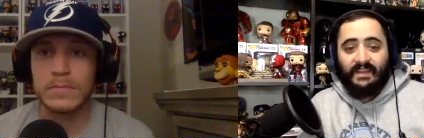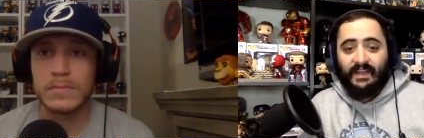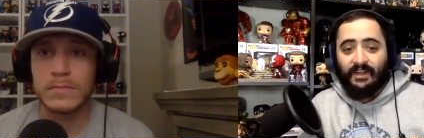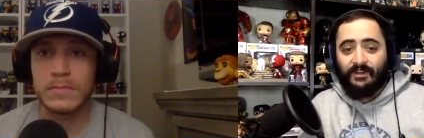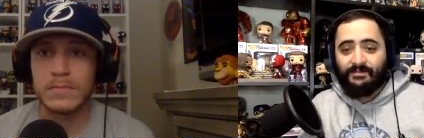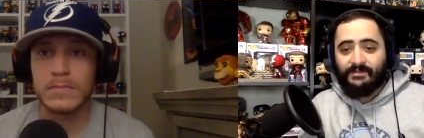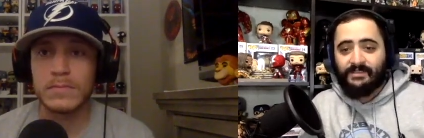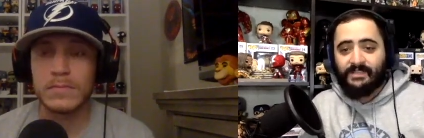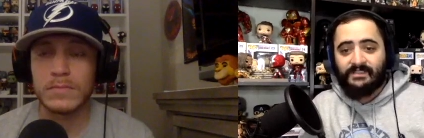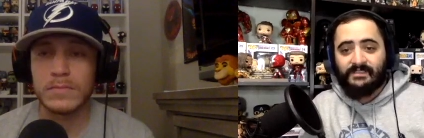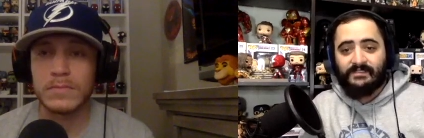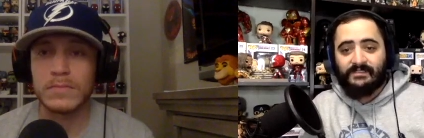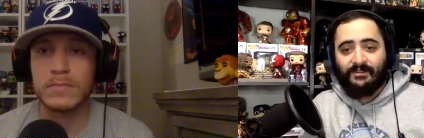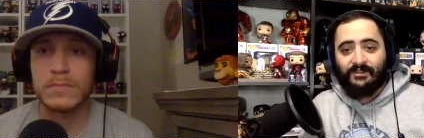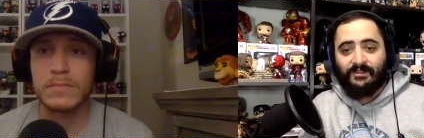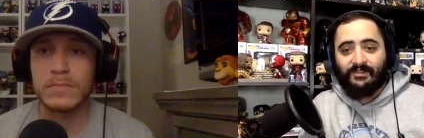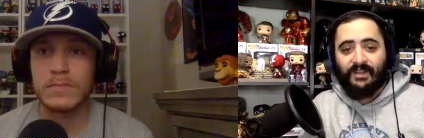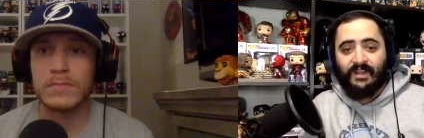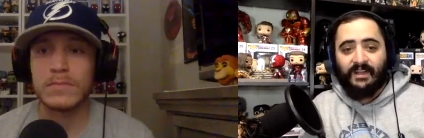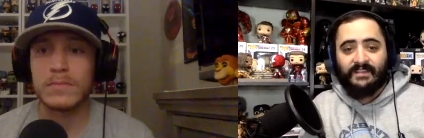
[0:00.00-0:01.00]
Speaker 1: helps us learn
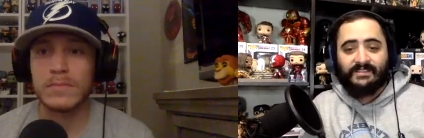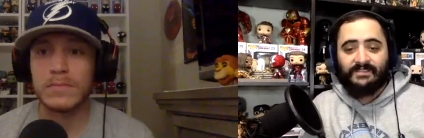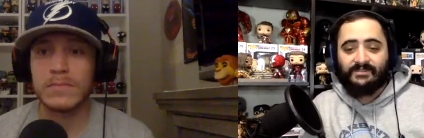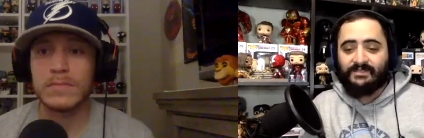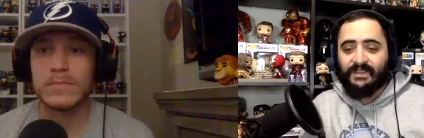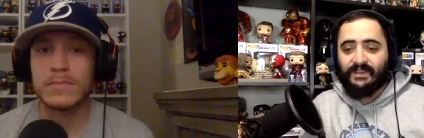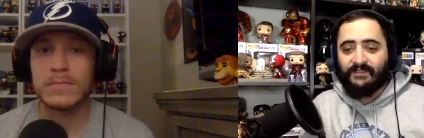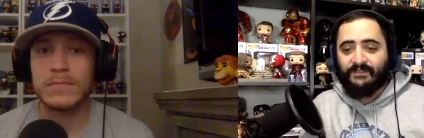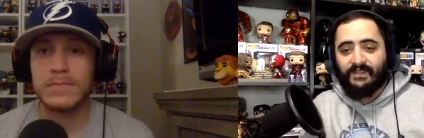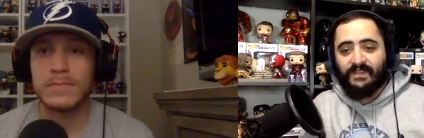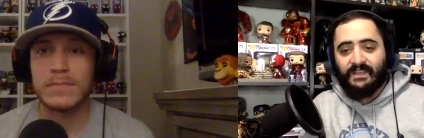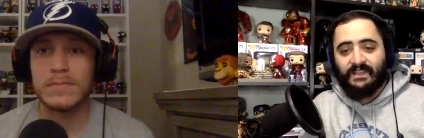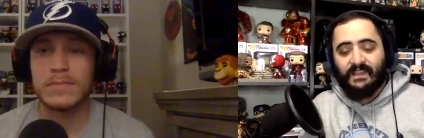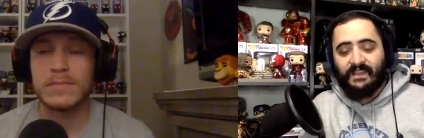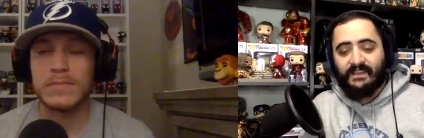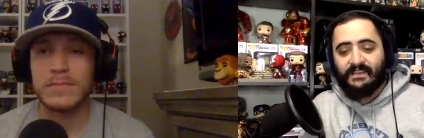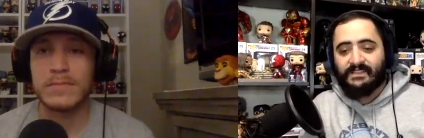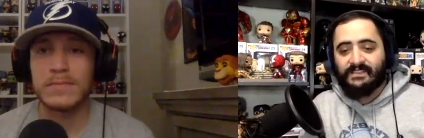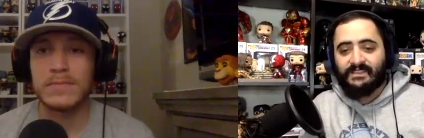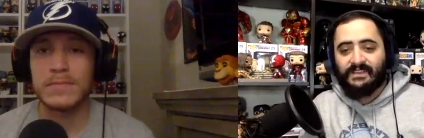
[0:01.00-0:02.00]
a lot. So definitely let
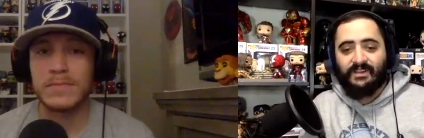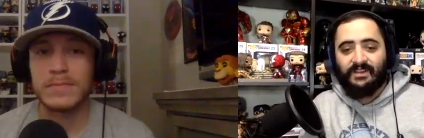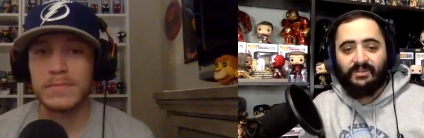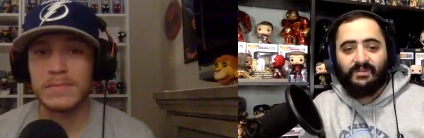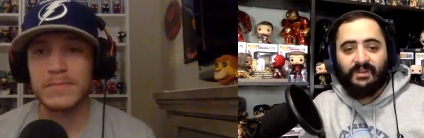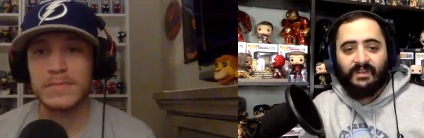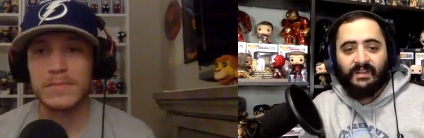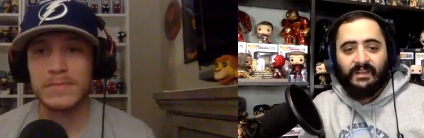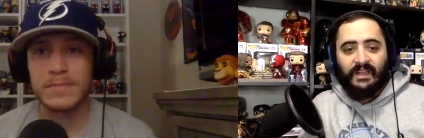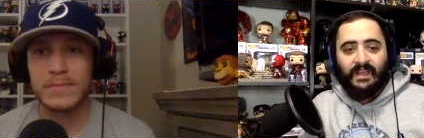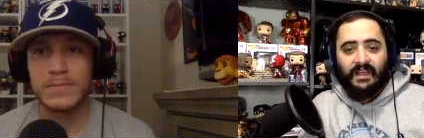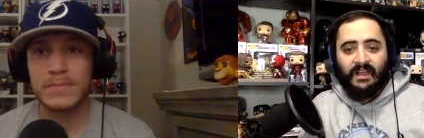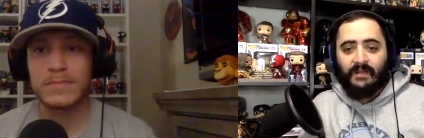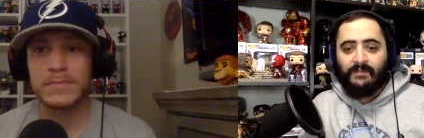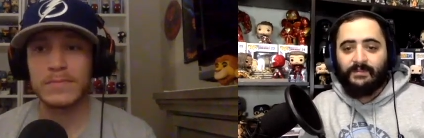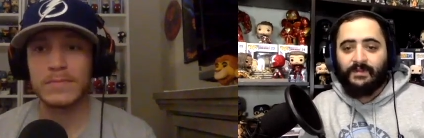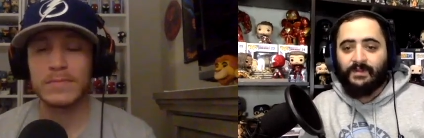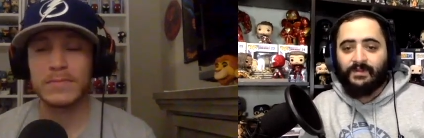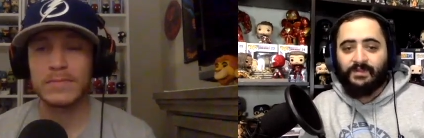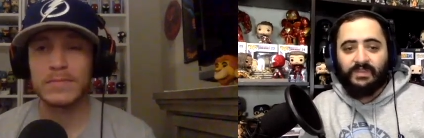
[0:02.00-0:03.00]
us know uh,
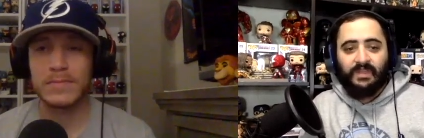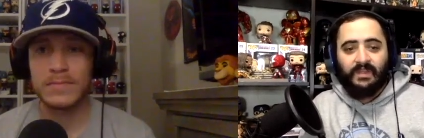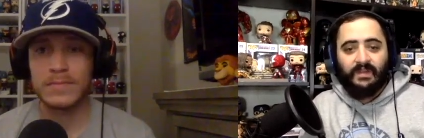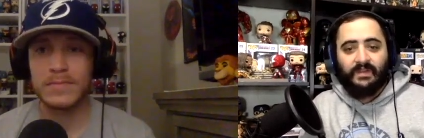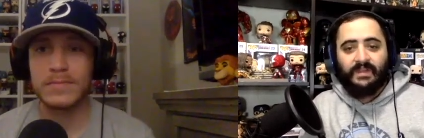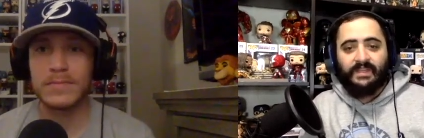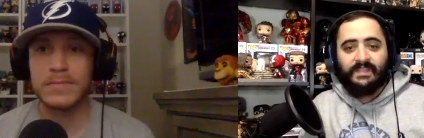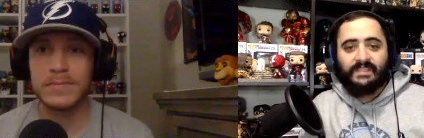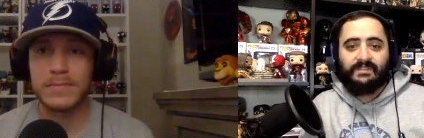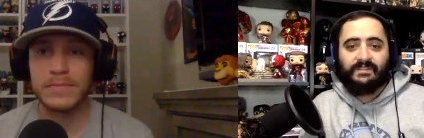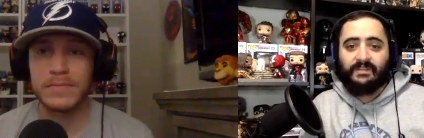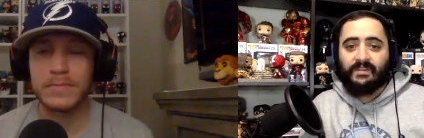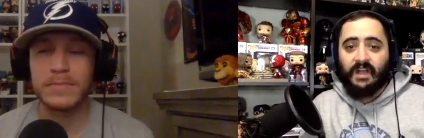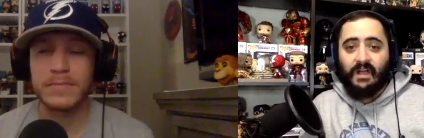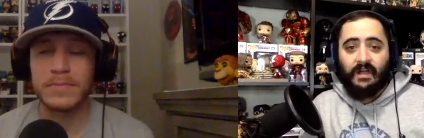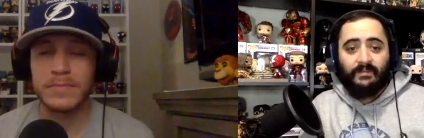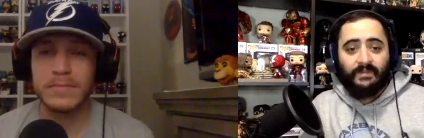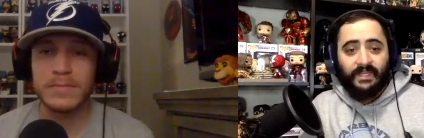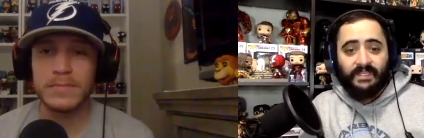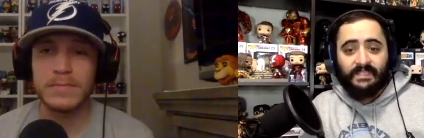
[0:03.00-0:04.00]
your theories, your
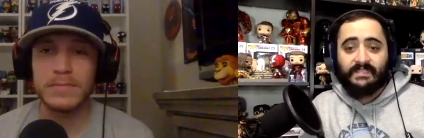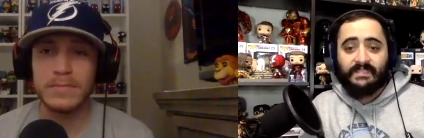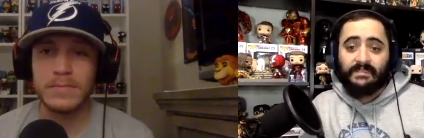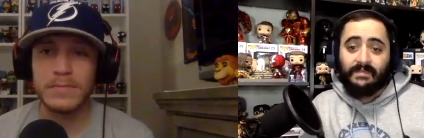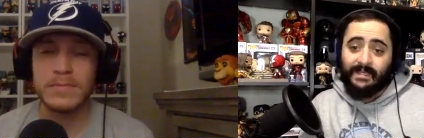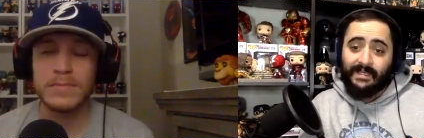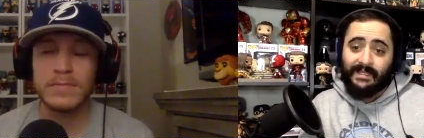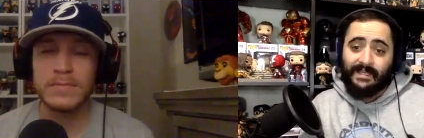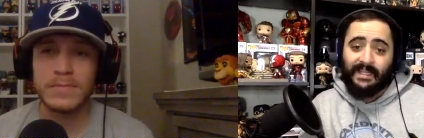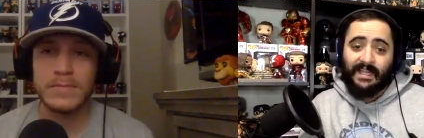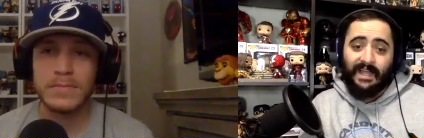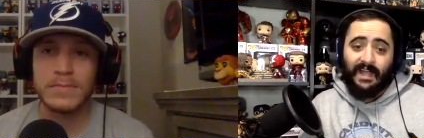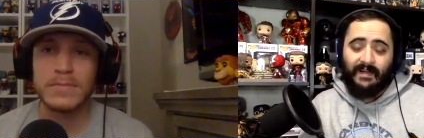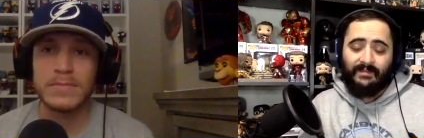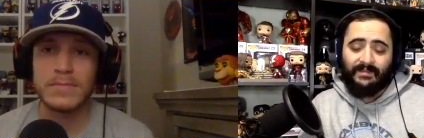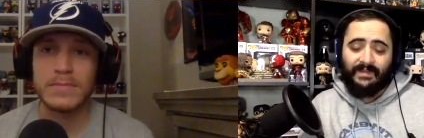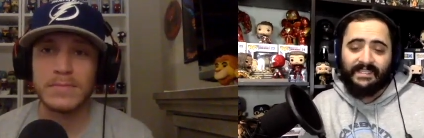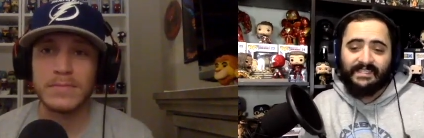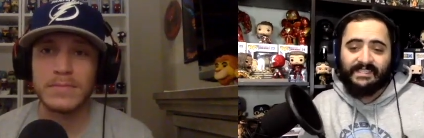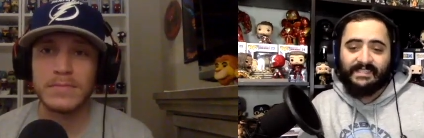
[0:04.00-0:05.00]
comments in the
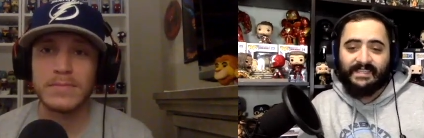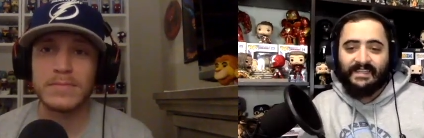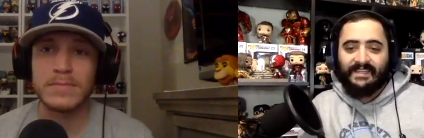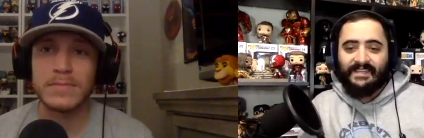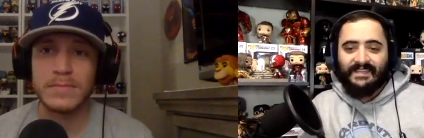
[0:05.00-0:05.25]
comments.